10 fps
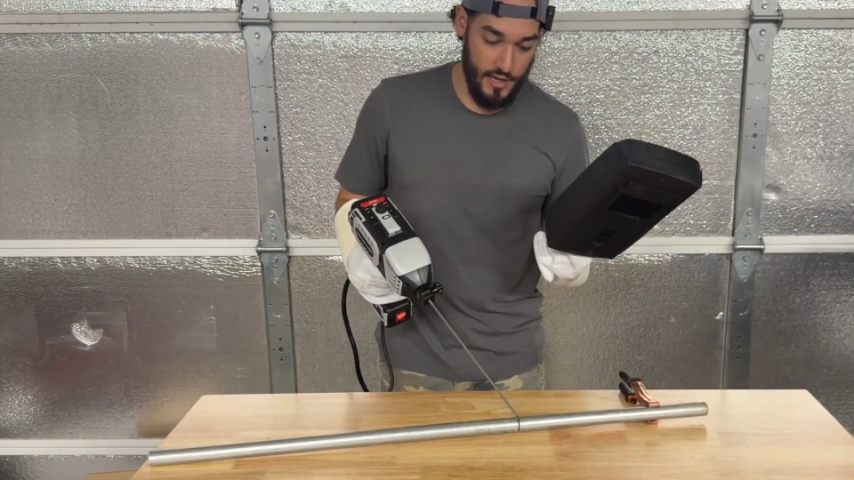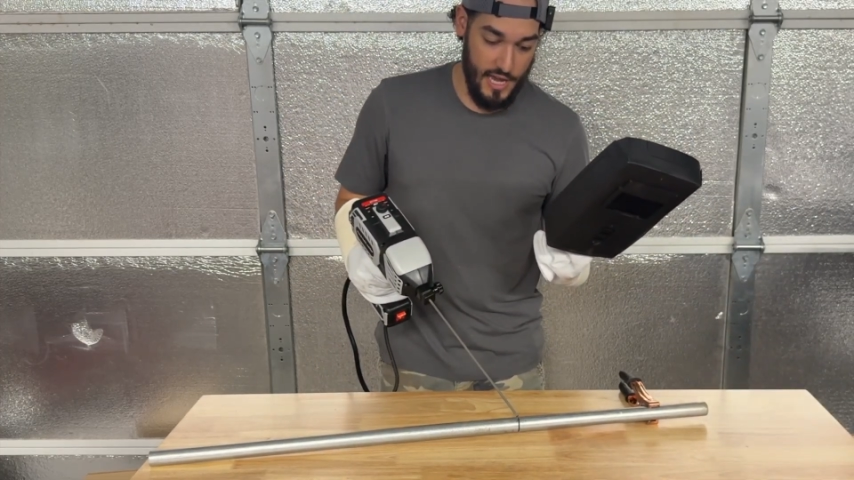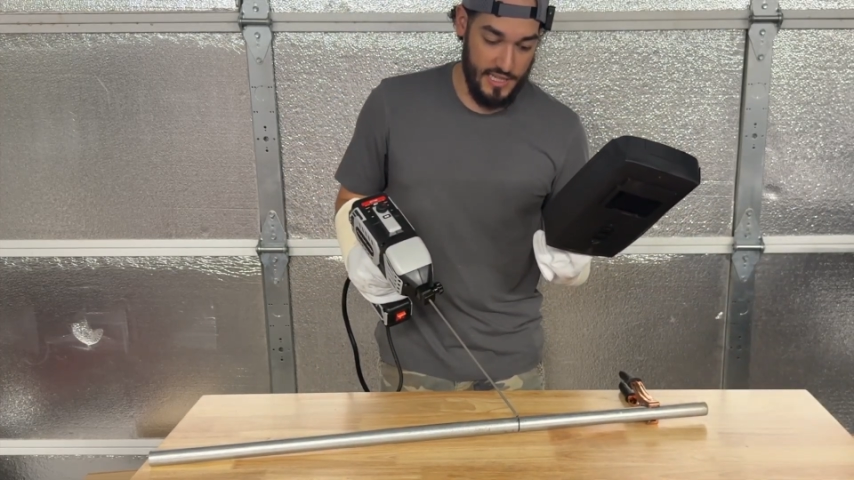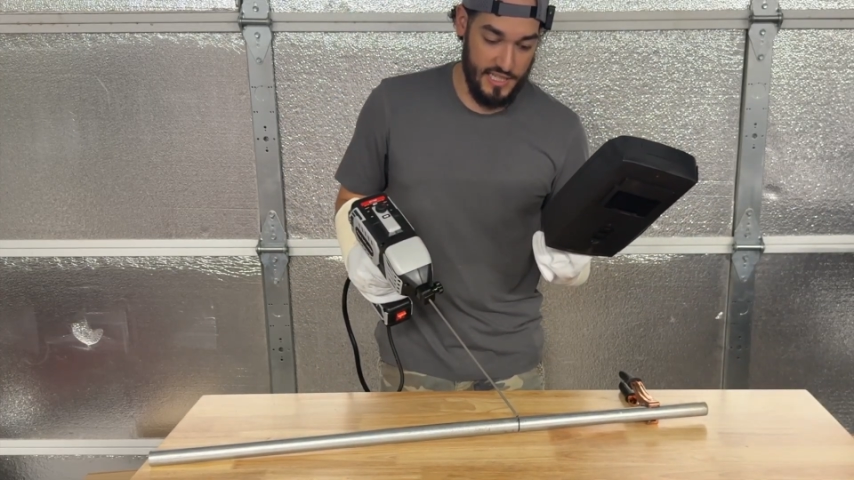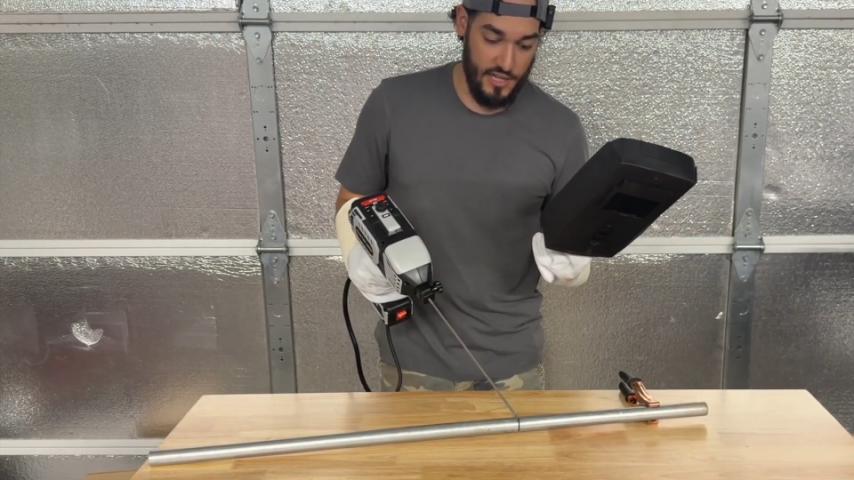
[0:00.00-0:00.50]

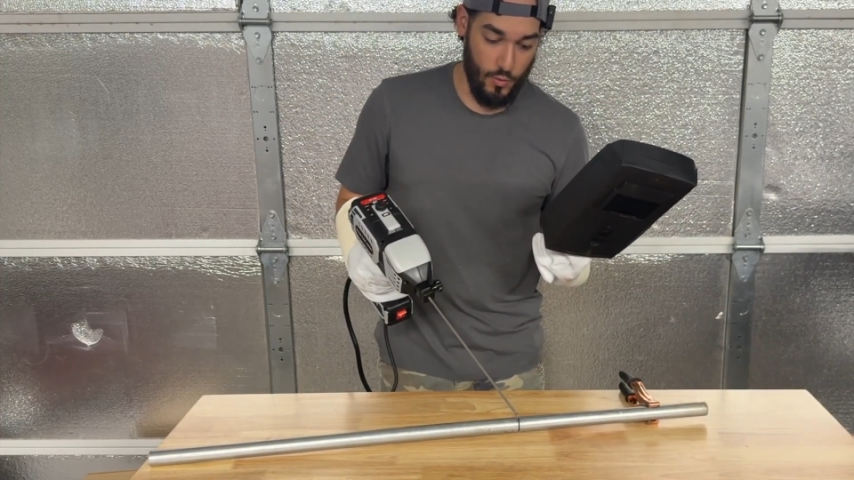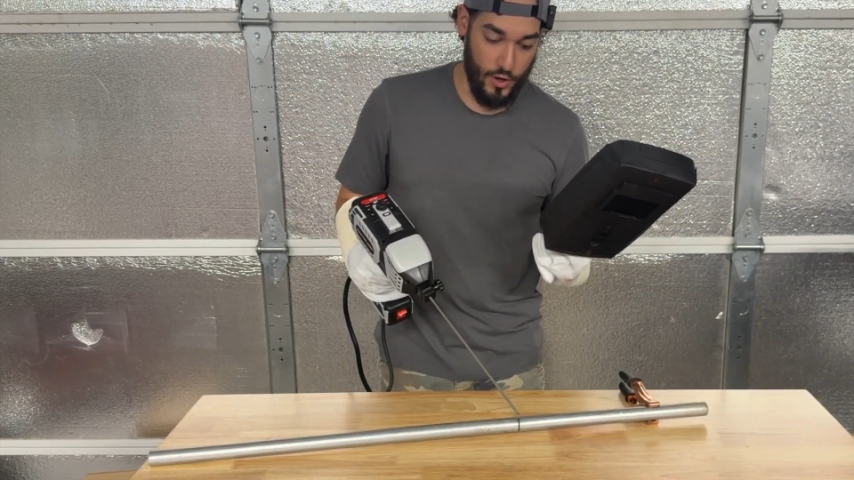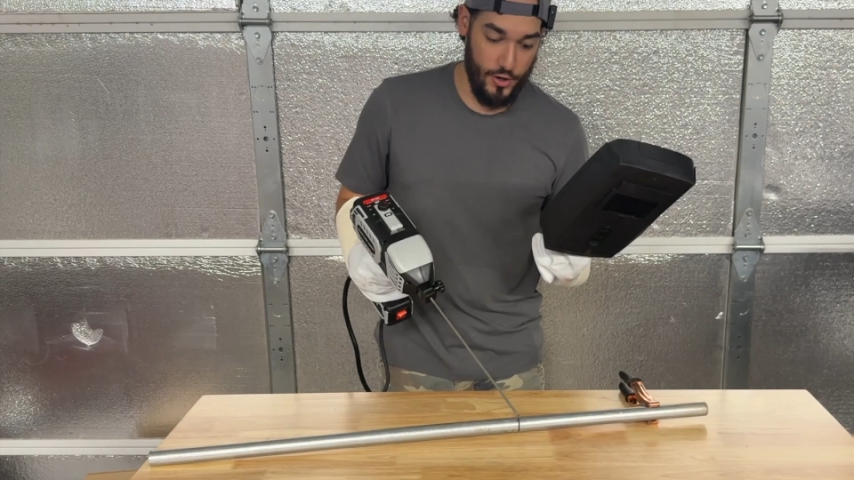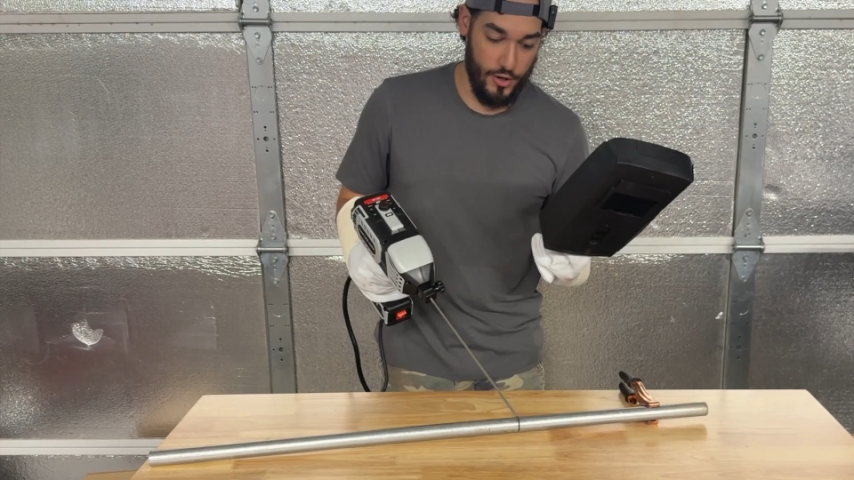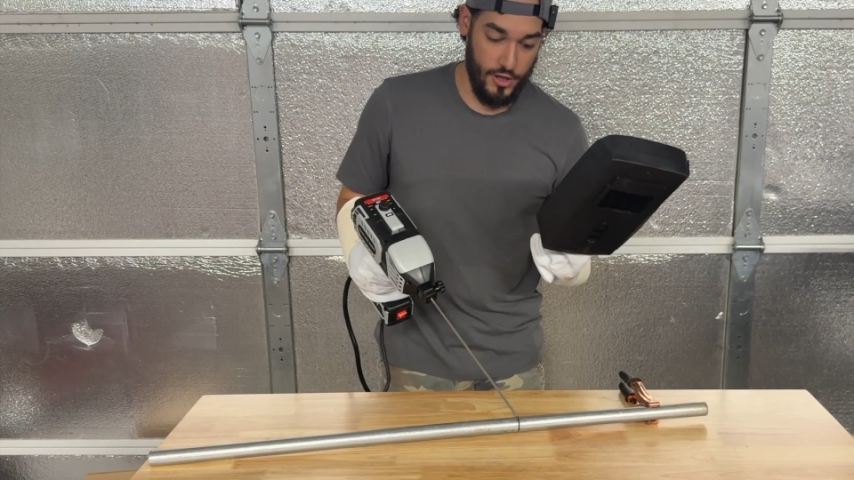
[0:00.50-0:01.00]
and see
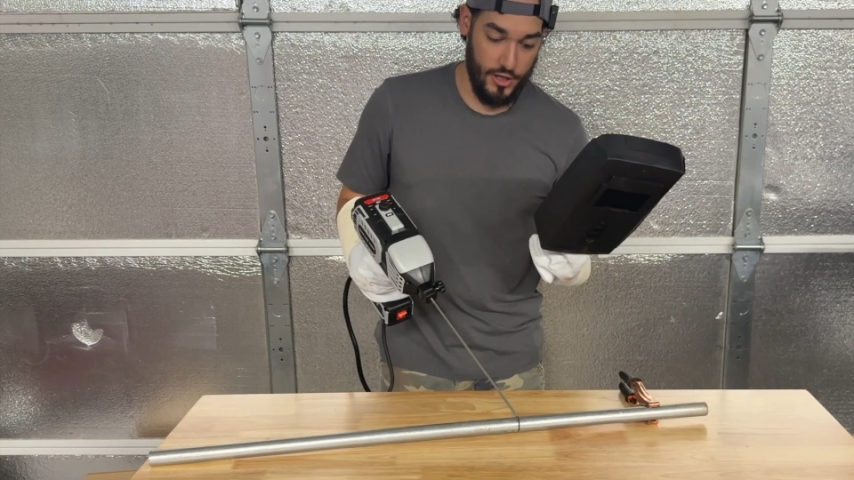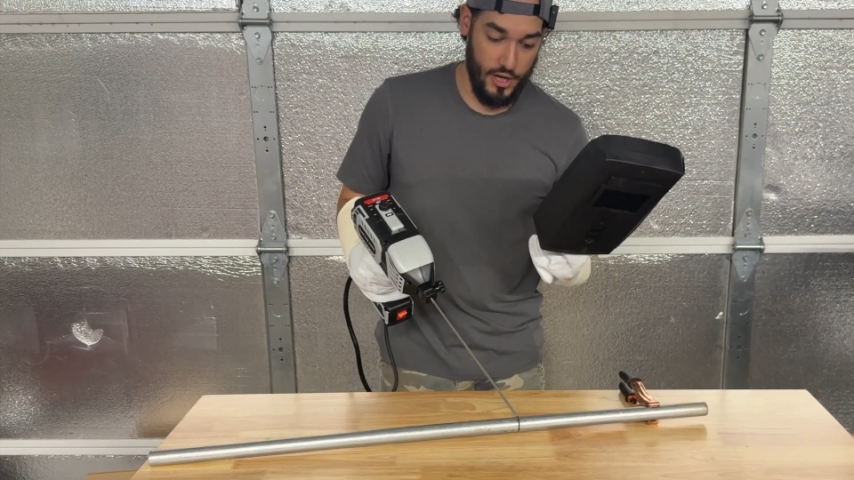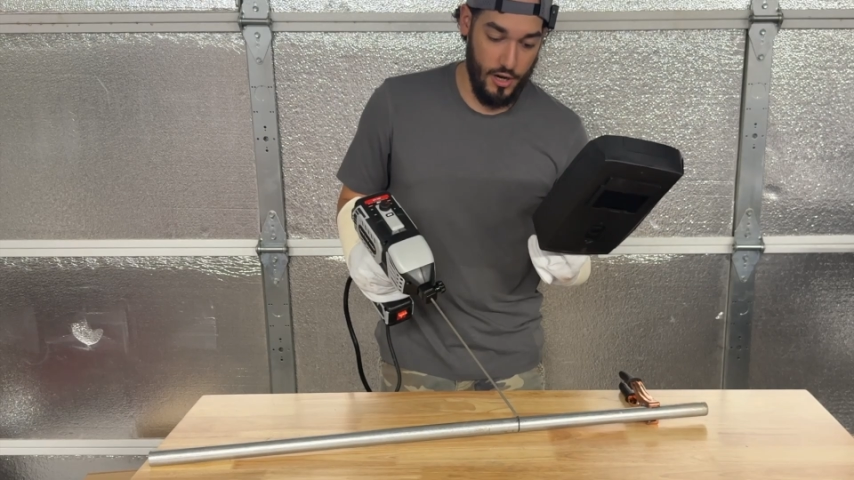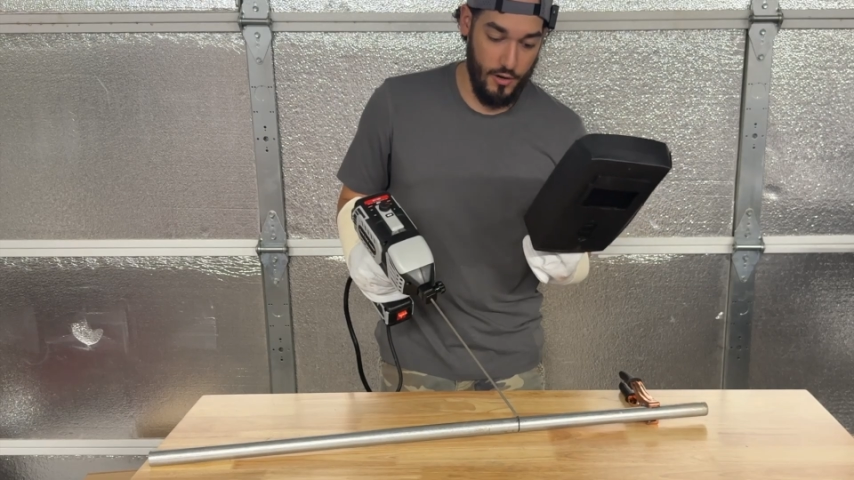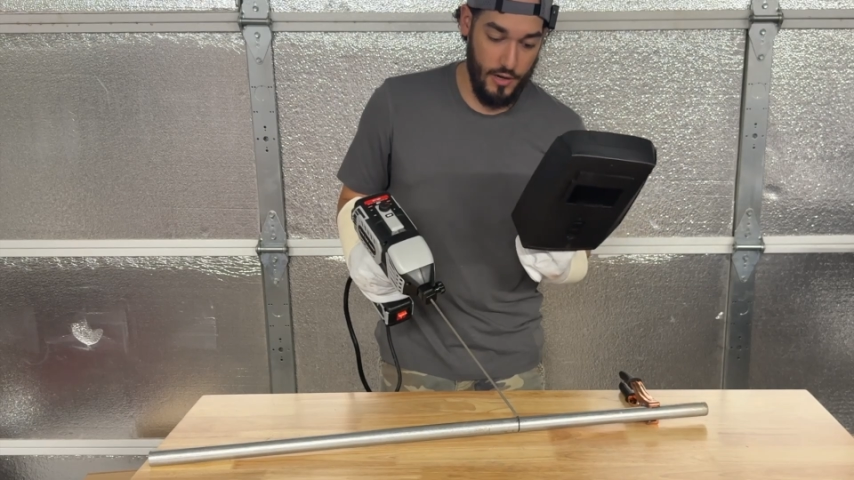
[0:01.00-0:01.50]
where you're going to
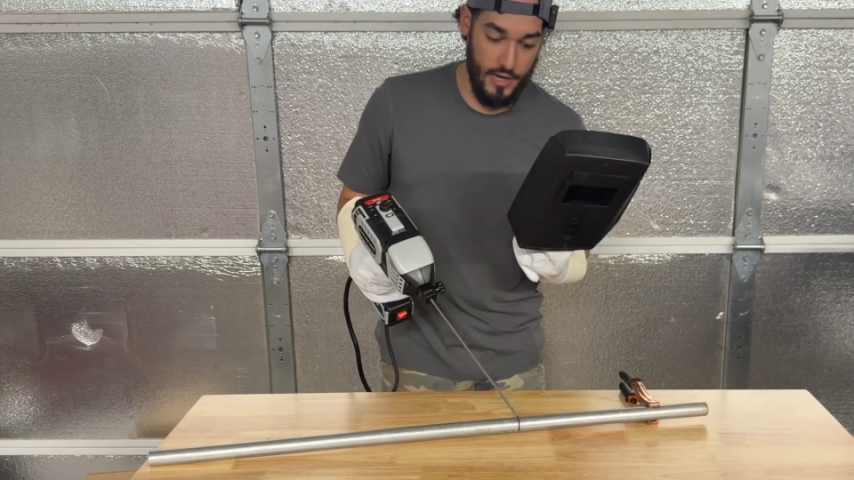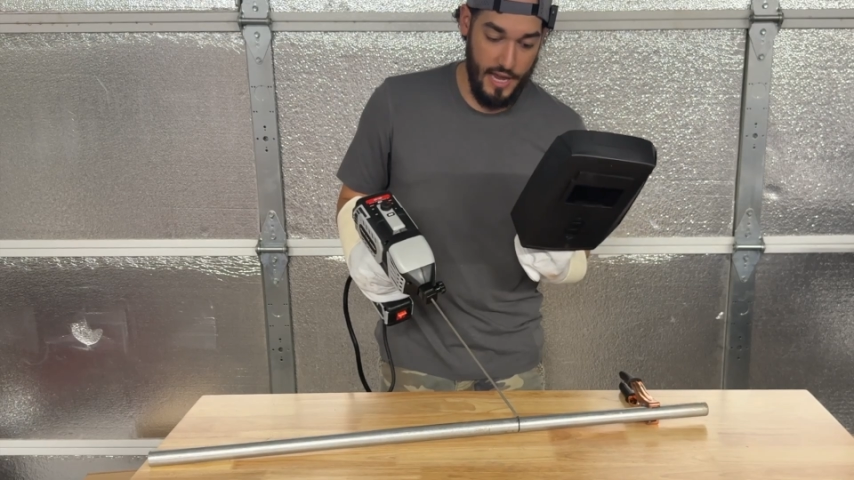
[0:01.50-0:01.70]
go.